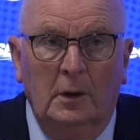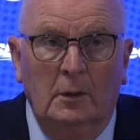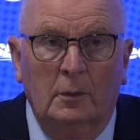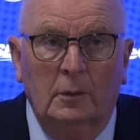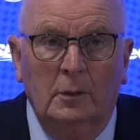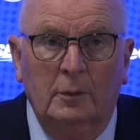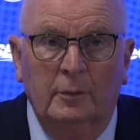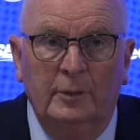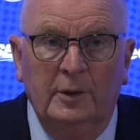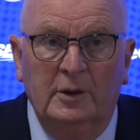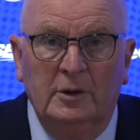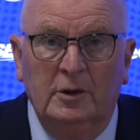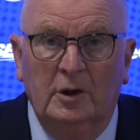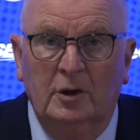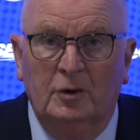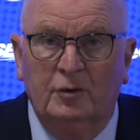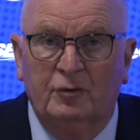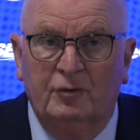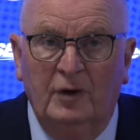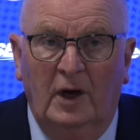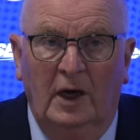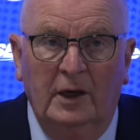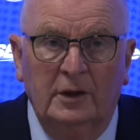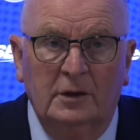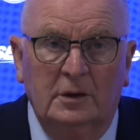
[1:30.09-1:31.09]
We've been
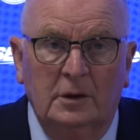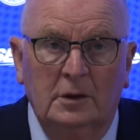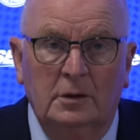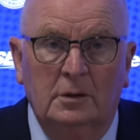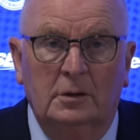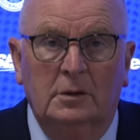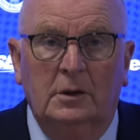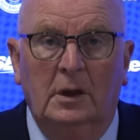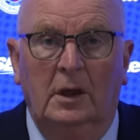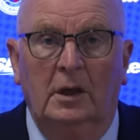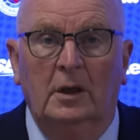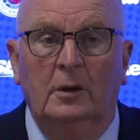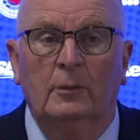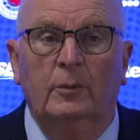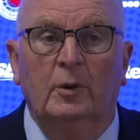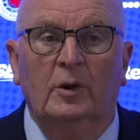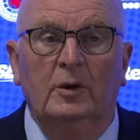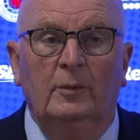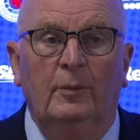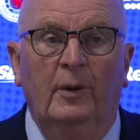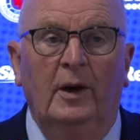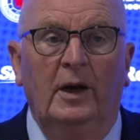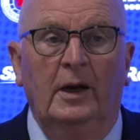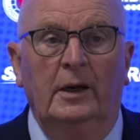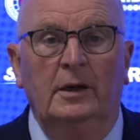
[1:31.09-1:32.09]
distracted
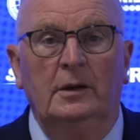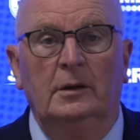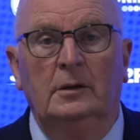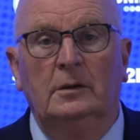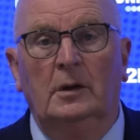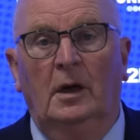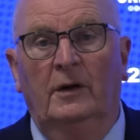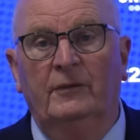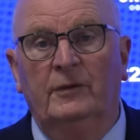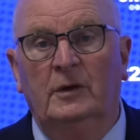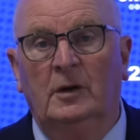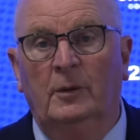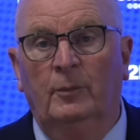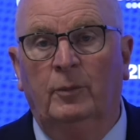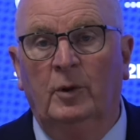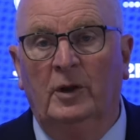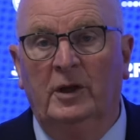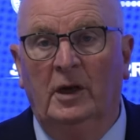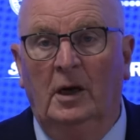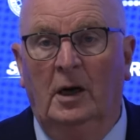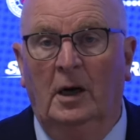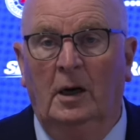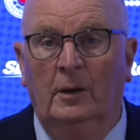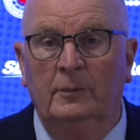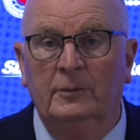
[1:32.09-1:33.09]
terribly by having to play
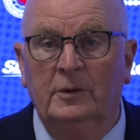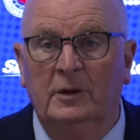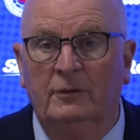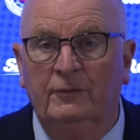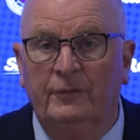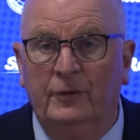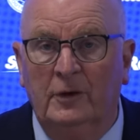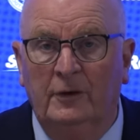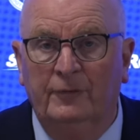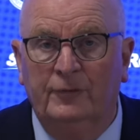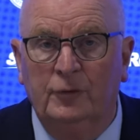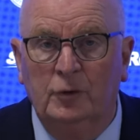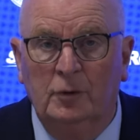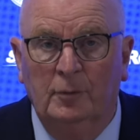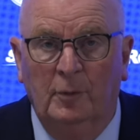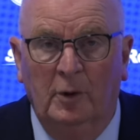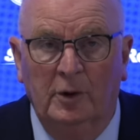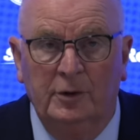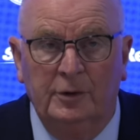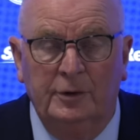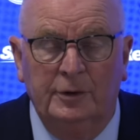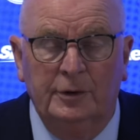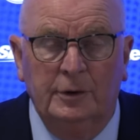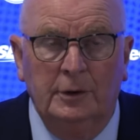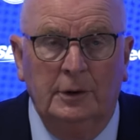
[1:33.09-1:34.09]
at Hampden for a few
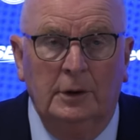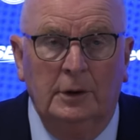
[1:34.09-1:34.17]
months.